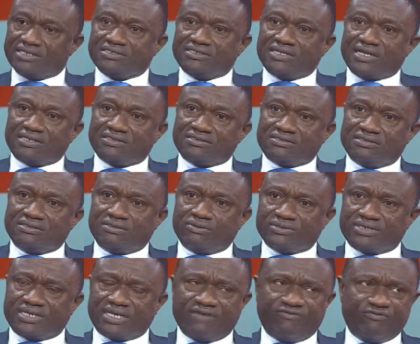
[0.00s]
is that the
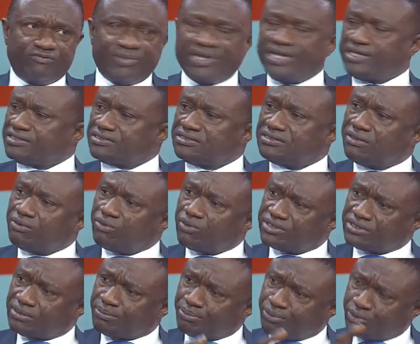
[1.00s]
gift mix, there
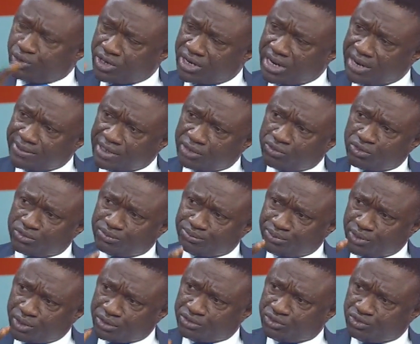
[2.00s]
was a program that was
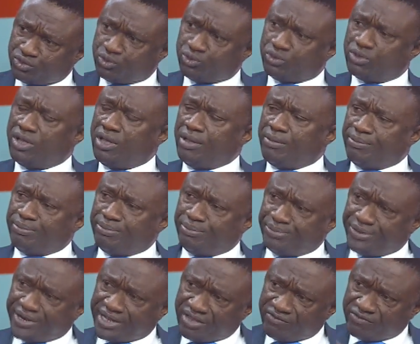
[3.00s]
brought to
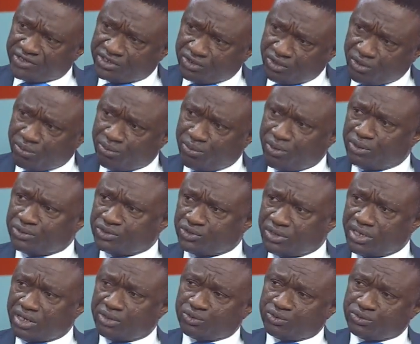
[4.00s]
bring everything on board so
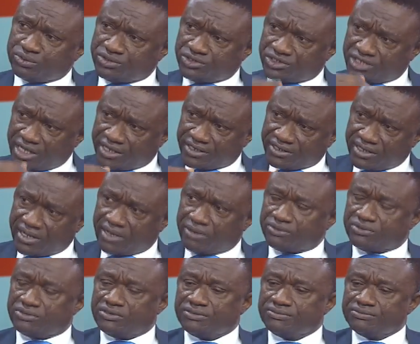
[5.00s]
that you could check it
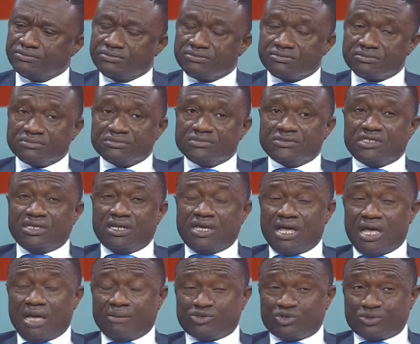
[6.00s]
out.
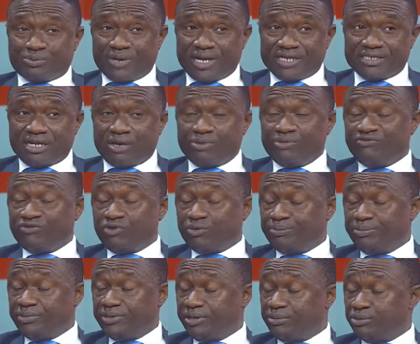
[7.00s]
I'm surprised that we've not
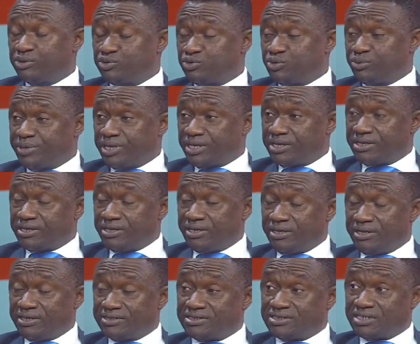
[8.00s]
been able to make
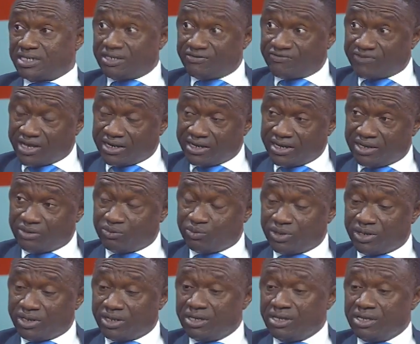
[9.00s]
significant
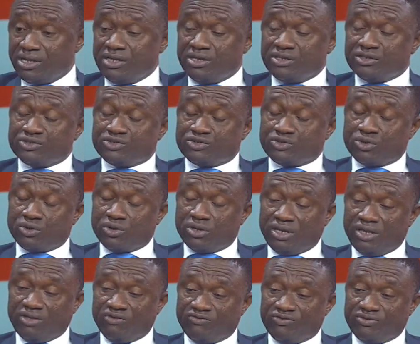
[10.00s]
headway. So
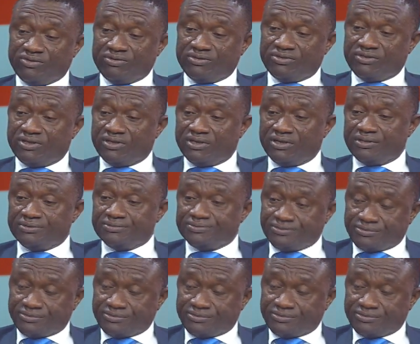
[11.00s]
if the